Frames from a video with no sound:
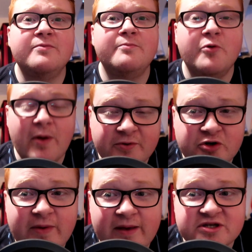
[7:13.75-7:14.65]
But when we
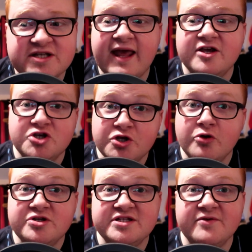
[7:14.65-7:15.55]
do make mistakes, you
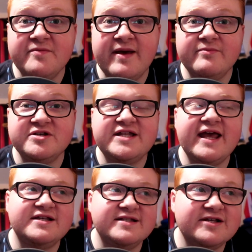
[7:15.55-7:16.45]
notice that we make
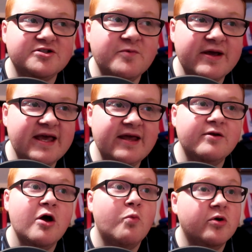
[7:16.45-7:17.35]
mistakes, and that's the way
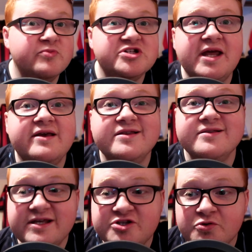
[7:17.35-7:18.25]
in. One mistake
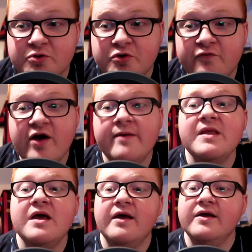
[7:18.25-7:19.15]
can lead to another,
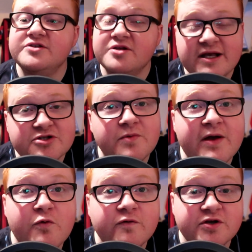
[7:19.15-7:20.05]
and so that's the
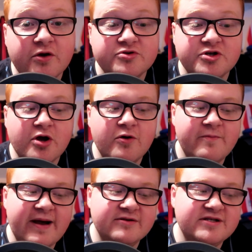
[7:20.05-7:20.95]
way Wolves are going to go
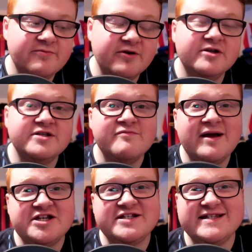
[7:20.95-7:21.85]
about it. Because if
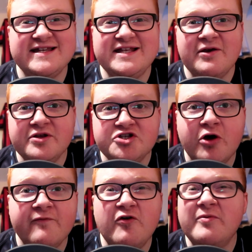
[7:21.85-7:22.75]
Manchester City are in
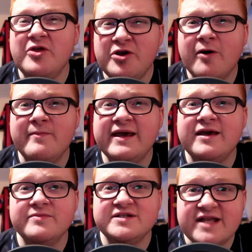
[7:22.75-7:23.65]
top form and they're not
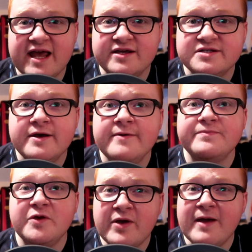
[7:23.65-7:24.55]
making mistakes,
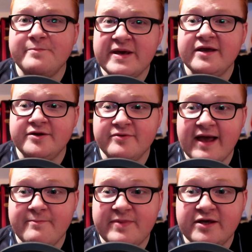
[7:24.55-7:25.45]
you'll get beat, and you'll
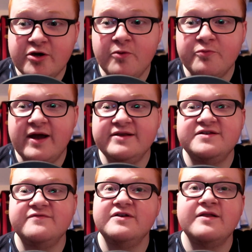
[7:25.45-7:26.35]
get beat
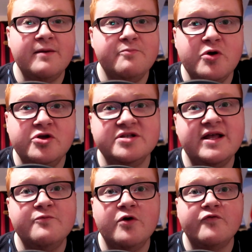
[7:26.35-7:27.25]
comprehensively. Like Burton,
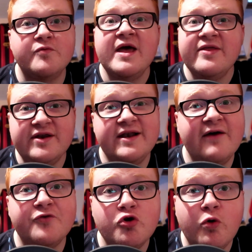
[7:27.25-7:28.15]
like Rotherham, they didn't
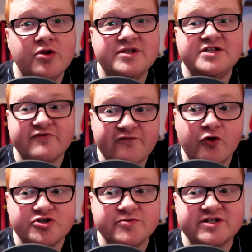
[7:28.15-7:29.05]
have the quality to
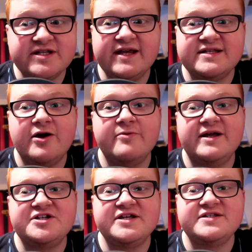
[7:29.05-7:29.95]
force the mistakes out of
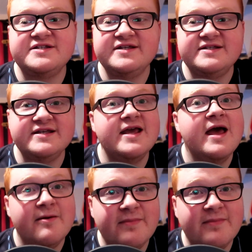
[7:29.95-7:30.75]
Manchester City.